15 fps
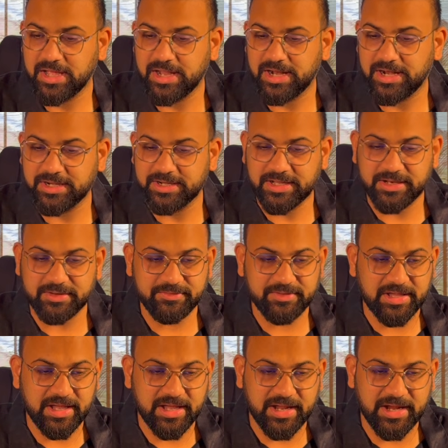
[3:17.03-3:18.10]
and then
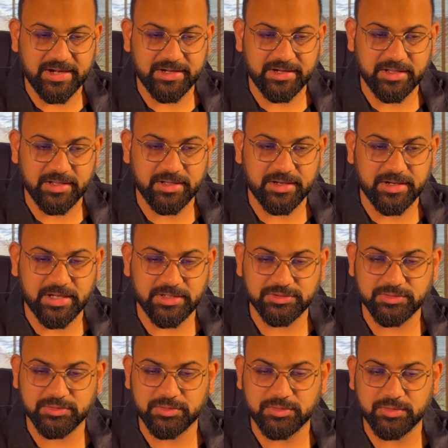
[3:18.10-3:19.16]
we had
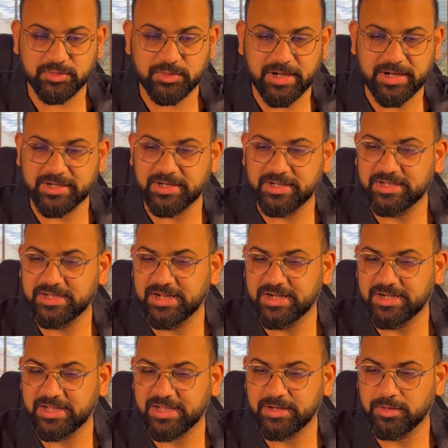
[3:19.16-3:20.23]
Raju who handled the
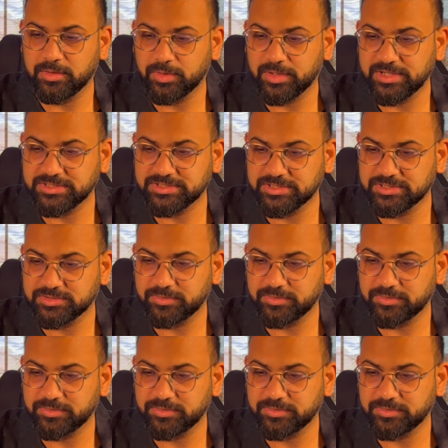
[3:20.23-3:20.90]
entire location.